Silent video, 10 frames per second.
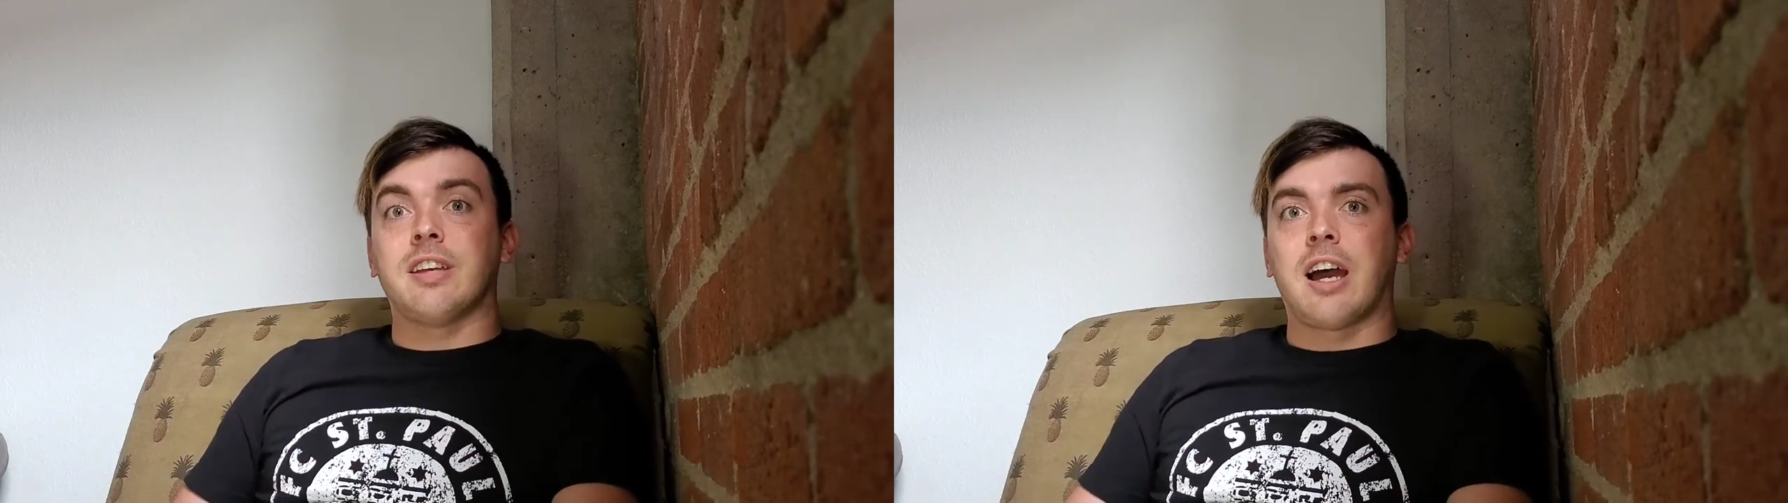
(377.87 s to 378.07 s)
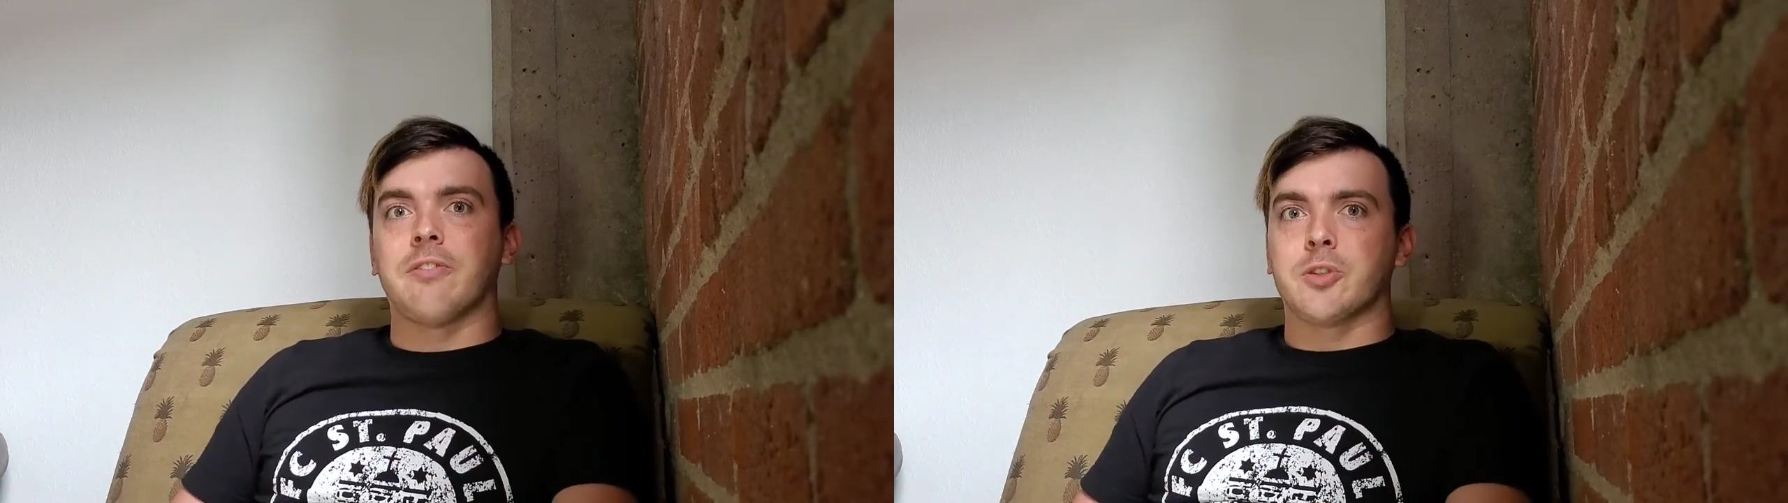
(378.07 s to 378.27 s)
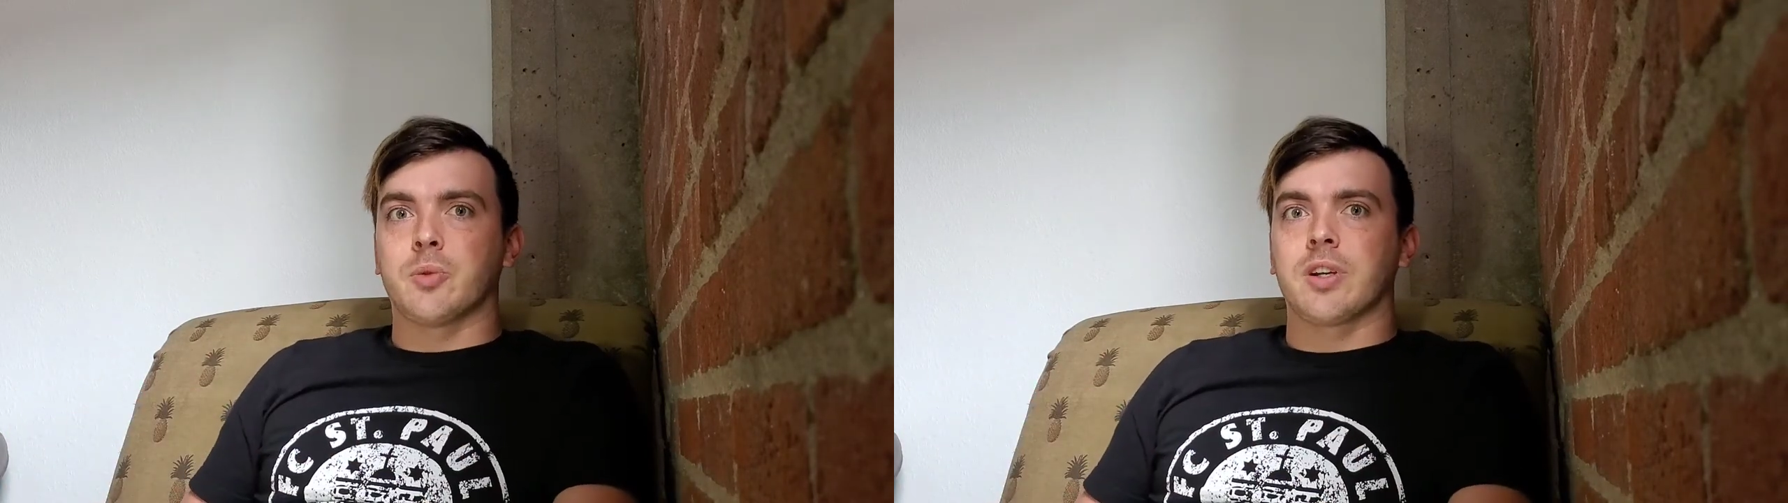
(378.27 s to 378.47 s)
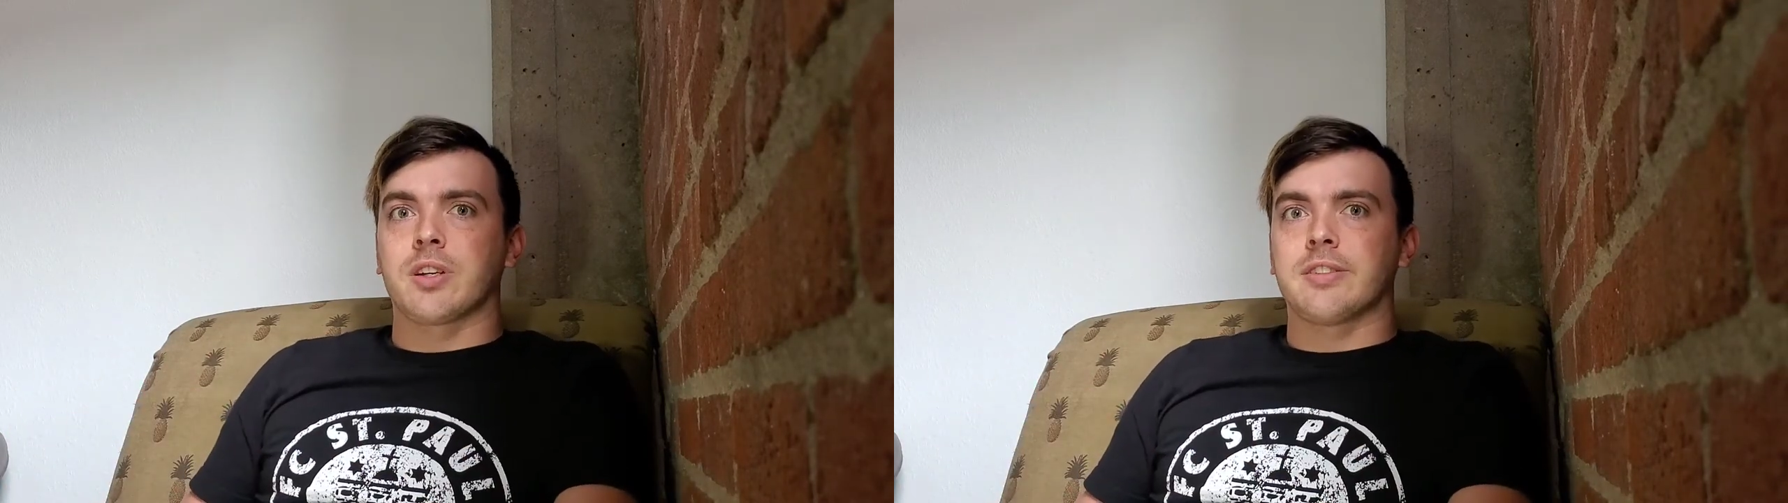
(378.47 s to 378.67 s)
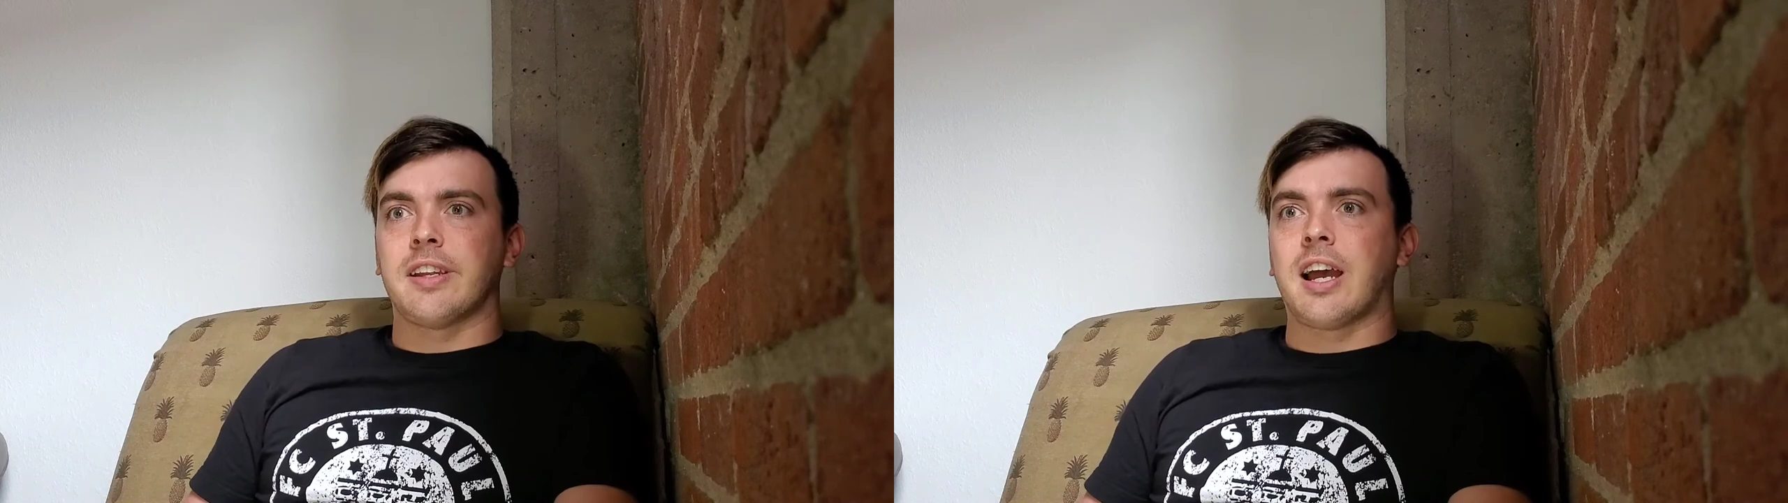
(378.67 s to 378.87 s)
how this
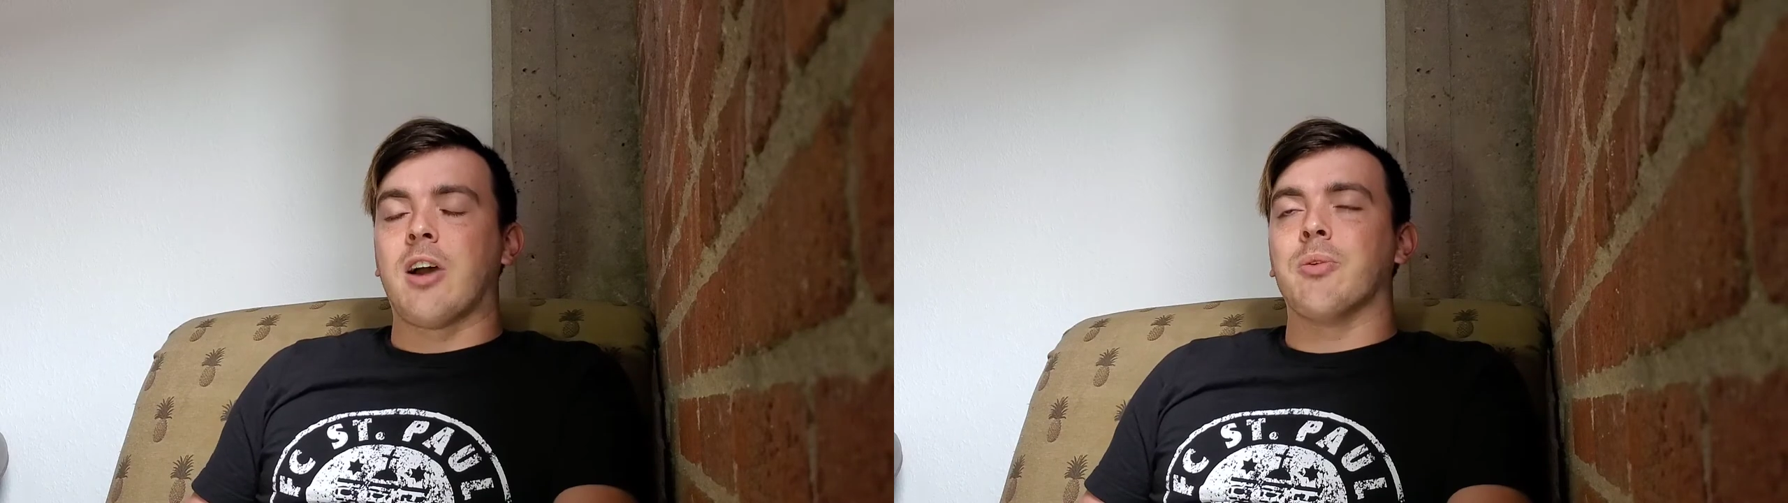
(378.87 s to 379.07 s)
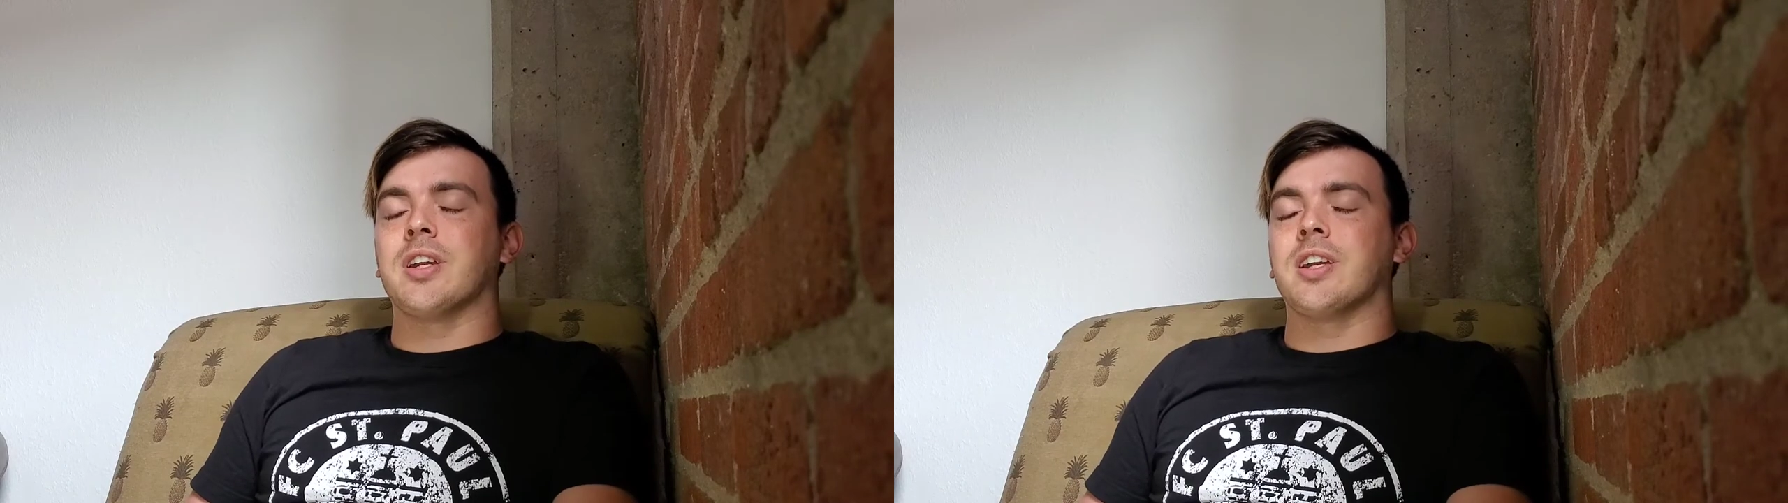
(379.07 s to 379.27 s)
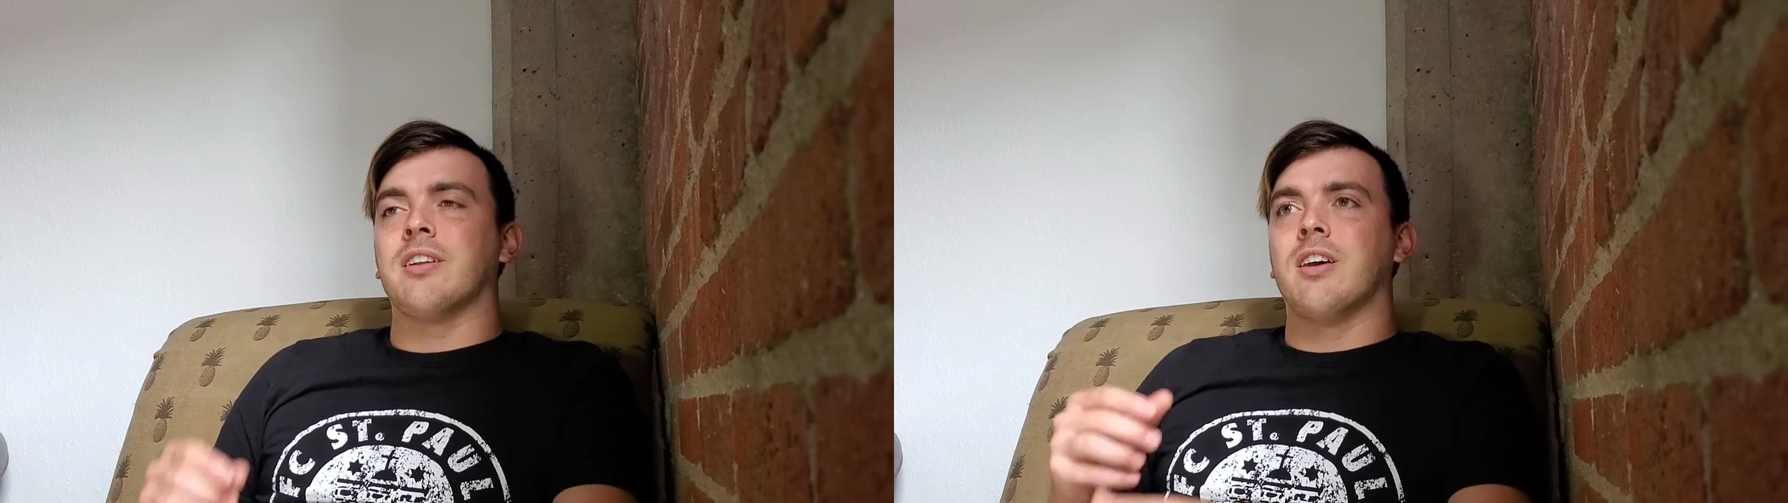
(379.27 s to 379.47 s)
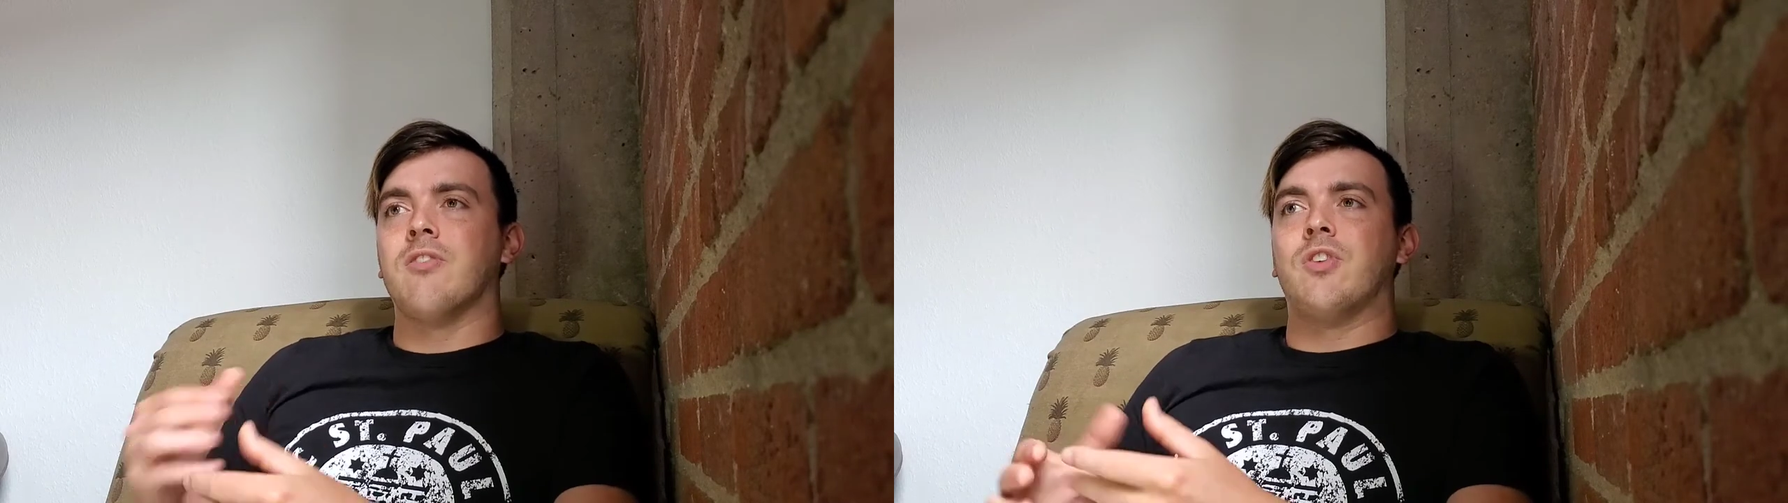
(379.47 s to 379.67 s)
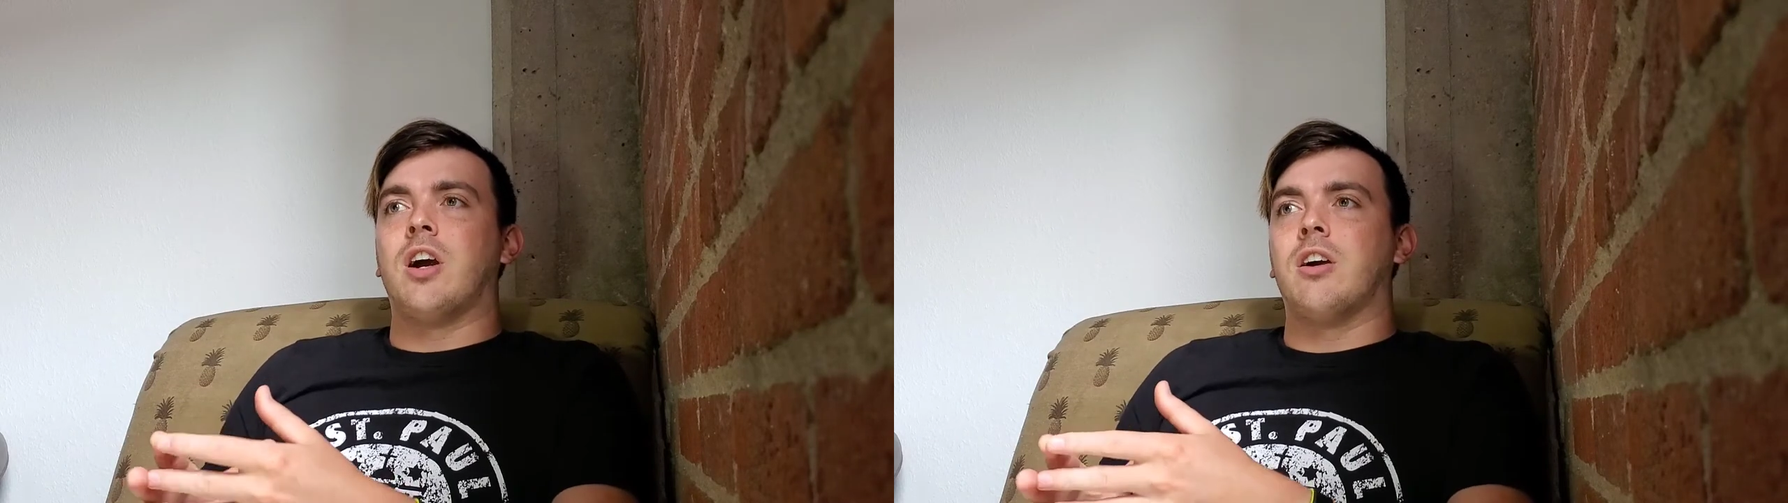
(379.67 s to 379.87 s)
works and how we can
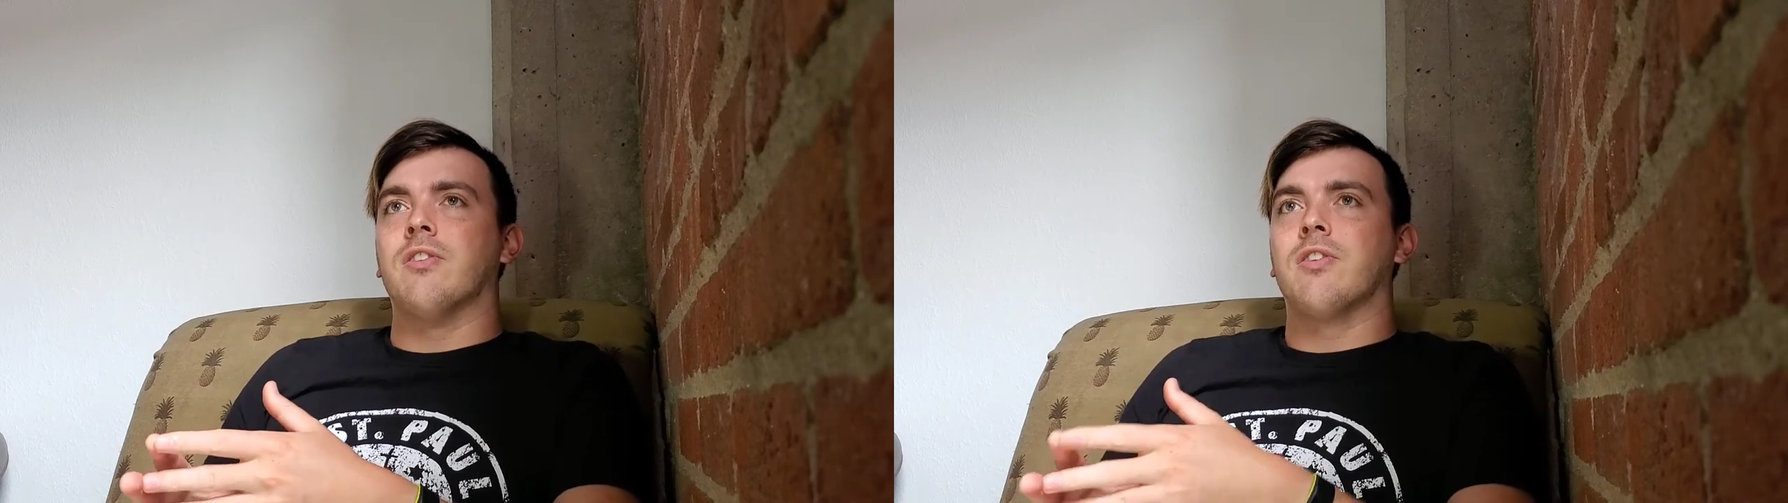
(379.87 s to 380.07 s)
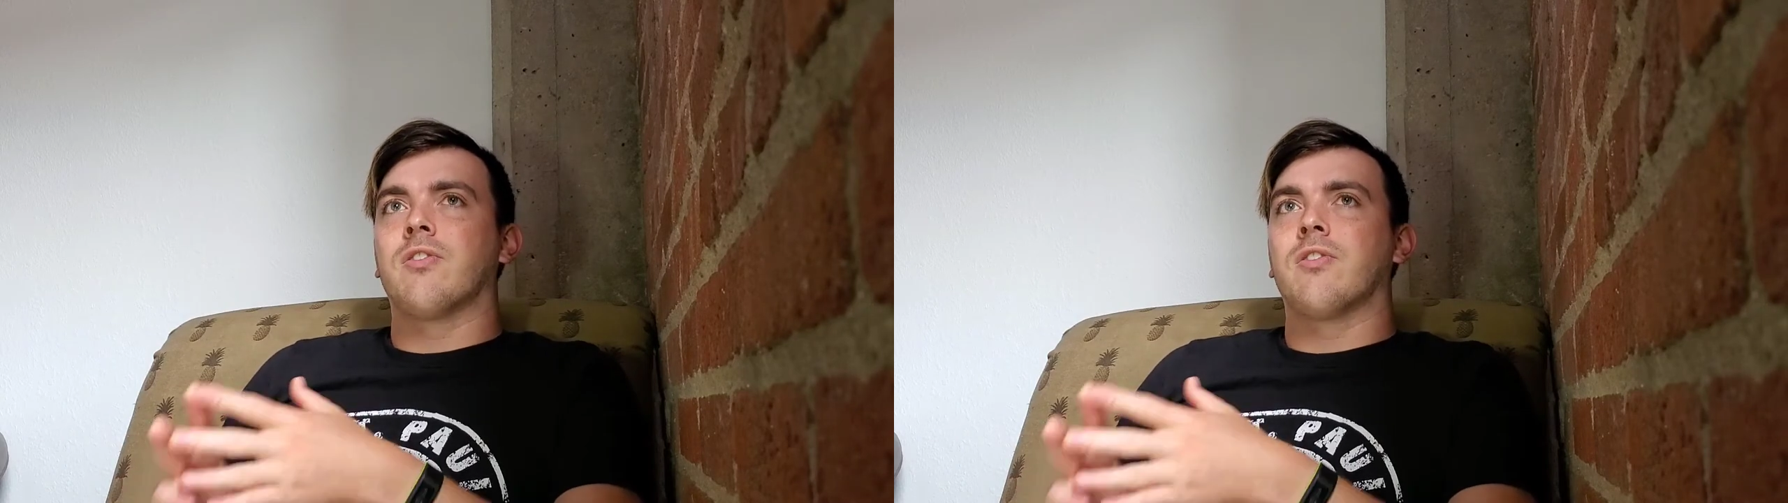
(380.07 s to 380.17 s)
evolve